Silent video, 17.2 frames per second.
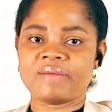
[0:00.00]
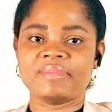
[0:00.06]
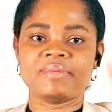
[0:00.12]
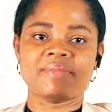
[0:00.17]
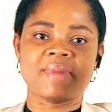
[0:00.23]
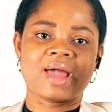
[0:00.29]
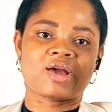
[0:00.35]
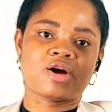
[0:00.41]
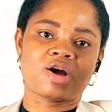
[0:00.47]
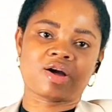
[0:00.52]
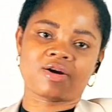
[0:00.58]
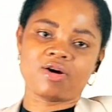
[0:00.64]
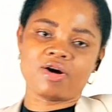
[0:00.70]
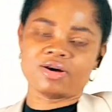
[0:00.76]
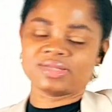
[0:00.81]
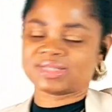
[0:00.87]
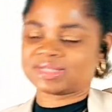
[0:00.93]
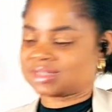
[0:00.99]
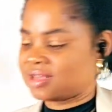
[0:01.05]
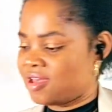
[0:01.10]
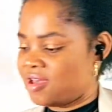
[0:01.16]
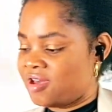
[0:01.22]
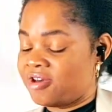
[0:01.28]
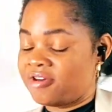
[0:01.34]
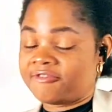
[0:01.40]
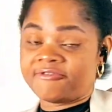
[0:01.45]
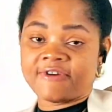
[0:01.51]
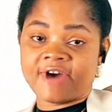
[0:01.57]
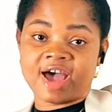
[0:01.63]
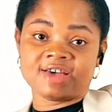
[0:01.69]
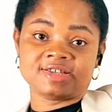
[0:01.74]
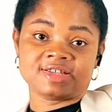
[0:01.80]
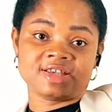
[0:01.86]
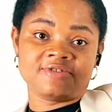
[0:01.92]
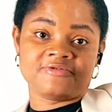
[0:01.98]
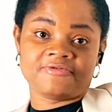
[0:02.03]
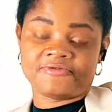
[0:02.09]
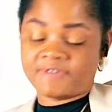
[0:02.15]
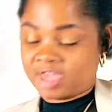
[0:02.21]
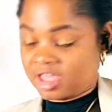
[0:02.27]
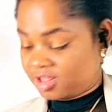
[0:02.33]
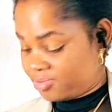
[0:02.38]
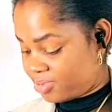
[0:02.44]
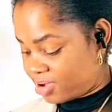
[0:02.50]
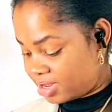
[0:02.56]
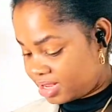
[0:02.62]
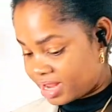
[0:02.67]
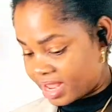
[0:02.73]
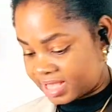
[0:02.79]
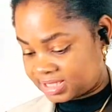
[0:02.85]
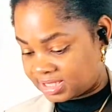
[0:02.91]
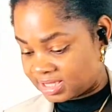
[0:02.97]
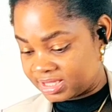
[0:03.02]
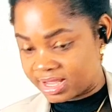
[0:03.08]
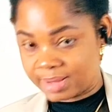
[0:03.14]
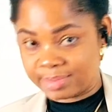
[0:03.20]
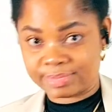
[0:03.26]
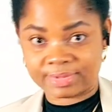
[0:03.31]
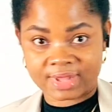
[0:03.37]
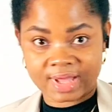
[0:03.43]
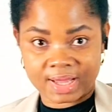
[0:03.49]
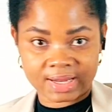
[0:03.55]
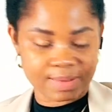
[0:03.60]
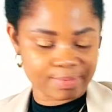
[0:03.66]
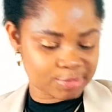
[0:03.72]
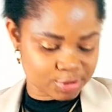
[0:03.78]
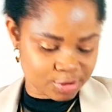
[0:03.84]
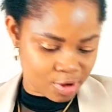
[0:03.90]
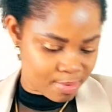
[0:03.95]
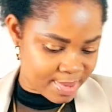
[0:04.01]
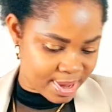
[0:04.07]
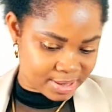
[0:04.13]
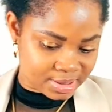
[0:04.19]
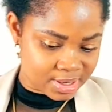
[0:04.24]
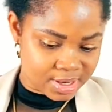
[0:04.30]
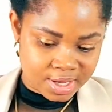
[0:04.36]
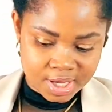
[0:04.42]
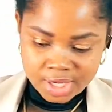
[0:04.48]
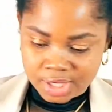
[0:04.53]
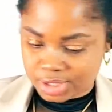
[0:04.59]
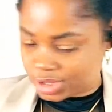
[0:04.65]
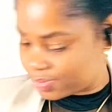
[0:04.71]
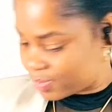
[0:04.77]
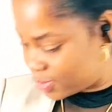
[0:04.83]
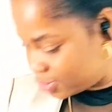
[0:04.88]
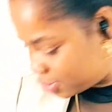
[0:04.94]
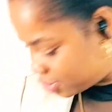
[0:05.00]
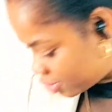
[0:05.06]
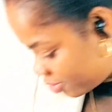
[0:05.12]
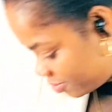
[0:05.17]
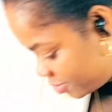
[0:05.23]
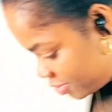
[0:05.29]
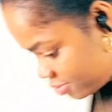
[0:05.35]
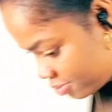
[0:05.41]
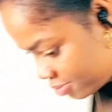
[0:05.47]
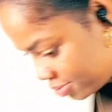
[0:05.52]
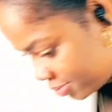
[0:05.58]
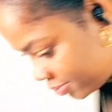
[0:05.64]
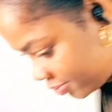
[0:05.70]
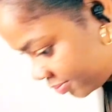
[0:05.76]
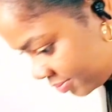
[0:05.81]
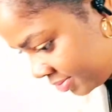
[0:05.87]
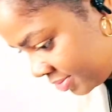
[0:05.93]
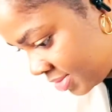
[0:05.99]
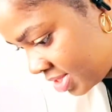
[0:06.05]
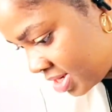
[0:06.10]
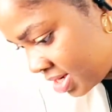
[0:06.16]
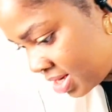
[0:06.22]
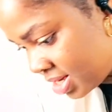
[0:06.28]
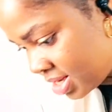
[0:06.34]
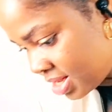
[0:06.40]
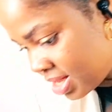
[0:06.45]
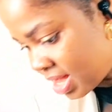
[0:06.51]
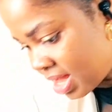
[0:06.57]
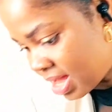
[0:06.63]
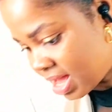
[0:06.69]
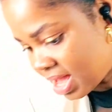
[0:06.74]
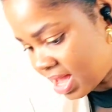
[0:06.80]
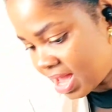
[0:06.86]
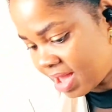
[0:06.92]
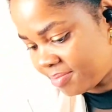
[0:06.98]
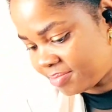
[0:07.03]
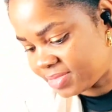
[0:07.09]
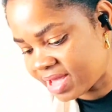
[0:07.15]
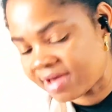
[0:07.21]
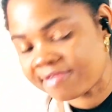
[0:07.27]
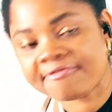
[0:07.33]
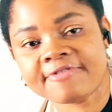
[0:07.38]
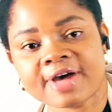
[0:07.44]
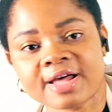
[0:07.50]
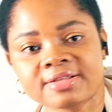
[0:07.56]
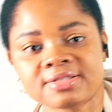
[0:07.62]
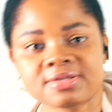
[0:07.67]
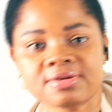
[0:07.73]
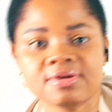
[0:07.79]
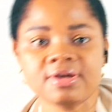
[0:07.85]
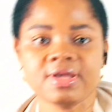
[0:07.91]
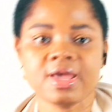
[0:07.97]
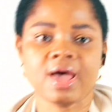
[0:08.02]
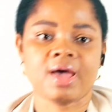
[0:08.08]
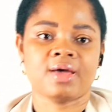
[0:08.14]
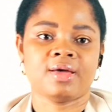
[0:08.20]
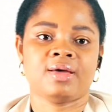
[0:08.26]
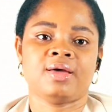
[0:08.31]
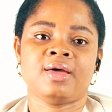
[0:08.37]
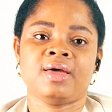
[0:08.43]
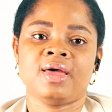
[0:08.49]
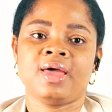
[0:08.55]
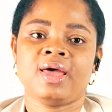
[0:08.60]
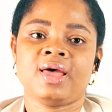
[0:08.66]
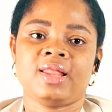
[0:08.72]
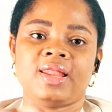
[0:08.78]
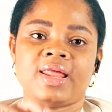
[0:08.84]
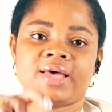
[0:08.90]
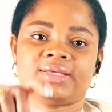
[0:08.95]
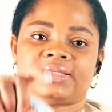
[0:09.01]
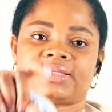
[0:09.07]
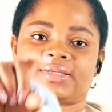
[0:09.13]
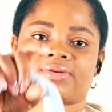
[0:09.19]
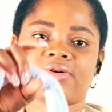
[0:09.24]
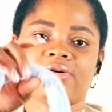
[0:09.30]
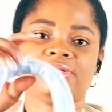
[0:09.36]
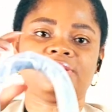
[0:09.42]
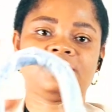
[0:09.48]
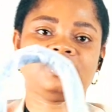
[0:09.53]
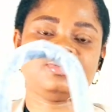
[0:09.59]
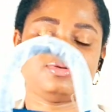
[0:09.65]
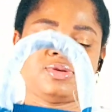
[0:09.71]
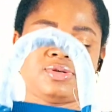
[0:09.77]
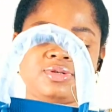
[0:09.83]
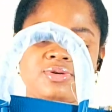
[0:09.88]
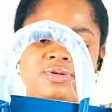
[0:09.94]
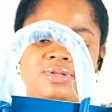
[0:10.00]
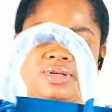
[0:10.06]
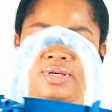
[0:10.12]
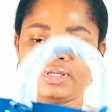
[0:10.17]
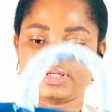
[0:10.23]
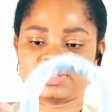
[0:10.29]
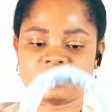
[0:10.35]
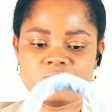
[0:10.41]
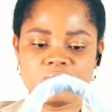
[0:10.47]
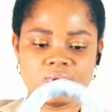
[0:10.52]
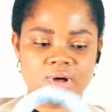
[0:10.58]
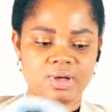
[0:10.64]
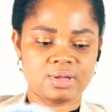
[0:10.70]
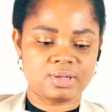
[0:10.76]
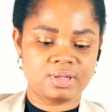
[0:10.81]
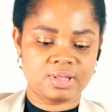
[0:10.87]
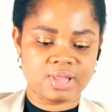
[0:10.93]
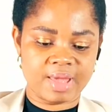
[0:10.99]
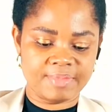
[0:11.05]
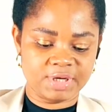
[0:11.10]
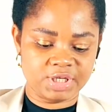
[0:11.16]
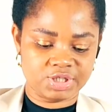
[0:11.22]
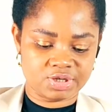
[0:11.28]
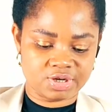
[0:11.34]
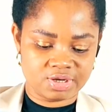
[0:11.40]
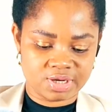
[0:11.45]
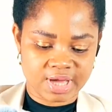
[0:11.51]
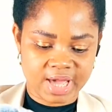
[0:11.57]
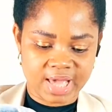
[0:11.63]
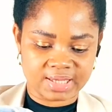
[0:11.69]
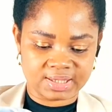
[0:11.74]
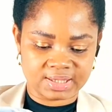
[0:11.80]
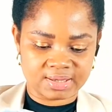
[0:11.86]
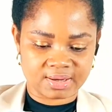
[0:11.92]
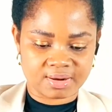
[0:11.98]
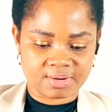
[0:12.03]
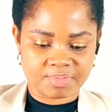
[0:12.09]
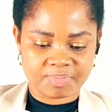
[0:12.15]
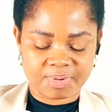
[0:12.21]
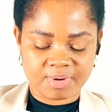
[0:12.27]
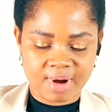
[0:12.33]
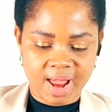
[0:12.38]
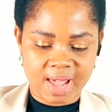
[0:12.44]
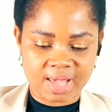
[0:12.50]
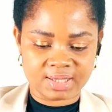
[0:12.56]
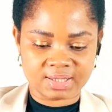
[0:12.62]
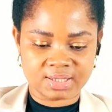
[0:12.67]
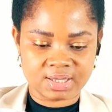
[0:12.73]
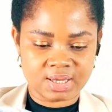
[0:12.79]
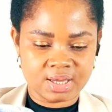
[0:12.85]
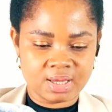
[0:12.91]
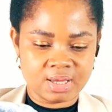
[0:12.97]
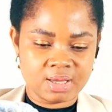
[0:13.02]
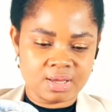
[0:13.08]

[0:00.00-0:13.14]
I'm a Michael Kors fan. If anybody that see them, tell them to come and sponsor me or oh. I'm their fan. So yeah, let's continue. So this one, let me show you guys the price.